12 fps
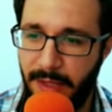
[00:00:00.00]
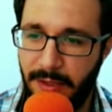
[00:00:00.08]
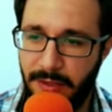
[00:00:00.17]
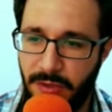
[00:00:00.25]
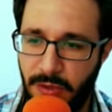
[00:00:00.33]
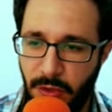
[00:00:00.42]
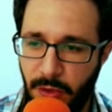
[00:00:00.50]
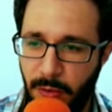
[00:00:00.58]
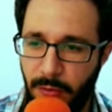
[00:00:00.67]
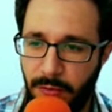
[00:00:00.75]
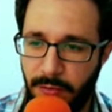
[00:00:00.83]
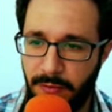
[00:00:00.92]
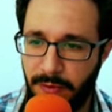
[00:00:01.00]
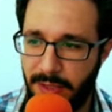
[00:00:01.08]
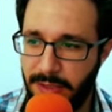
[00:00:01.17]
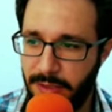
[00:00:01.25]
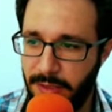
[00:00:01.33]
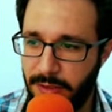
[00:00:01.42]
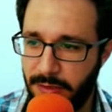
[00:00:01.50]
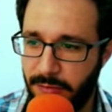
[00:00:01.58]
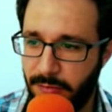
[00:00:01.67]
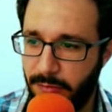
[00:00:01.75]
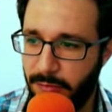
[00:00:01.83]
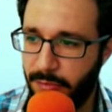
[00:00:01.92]
So let's just
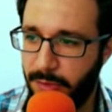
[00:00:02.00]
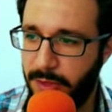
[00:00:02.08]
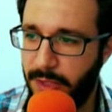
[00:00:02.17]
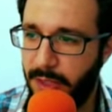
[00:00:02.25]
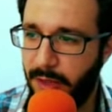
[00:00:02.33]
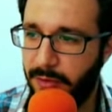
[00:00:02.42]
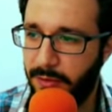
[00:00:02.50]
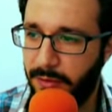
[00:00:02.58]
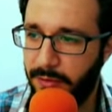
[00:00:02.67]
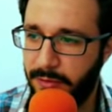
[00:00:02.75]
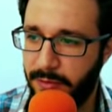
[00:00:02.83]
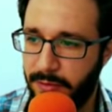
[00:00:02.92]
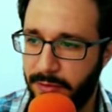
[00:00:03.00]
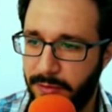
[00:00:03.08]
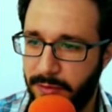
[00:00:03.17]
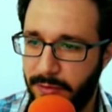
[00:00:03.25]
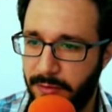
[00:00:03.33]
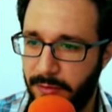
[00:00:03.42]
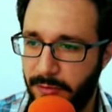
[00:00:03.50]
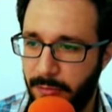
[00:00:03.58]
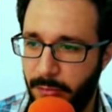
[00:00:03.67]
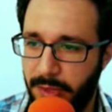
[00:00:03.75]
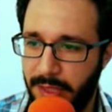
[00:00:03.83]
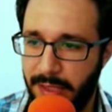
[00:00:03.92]
put another
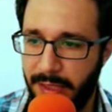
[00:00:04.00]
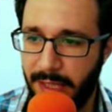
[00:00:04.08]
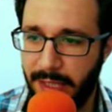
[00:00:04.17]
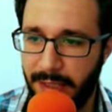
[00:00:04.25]
big line